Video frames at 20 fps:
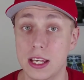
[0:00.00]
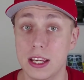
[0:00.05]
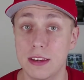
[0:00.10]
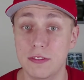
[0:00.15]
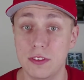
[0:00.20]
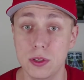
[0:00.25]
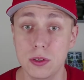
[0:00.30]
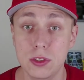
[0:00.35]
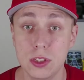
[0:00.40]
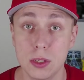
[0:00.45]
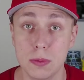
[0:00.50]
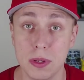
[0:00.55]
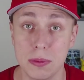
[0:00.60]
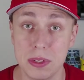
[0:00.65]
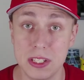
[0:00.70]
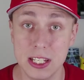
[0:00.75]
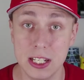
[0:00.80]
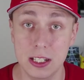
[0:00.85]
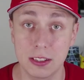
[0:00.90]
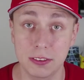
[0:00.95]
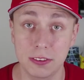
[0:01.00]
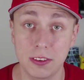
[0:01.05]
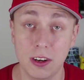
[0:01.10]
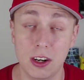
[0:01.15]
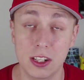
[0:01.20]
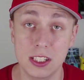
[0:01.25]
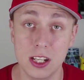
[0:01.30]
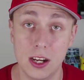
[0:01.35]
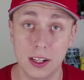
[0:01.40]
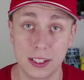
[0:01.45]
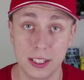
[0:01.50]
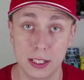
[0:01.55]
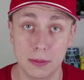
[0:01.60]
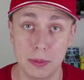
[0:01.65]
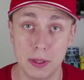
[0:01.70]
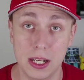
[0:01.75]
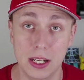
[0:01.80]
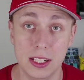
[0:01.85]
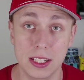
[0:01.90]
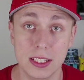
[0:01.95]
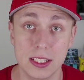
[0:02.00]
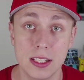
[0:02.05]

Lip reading: YouTube itself are talking about it,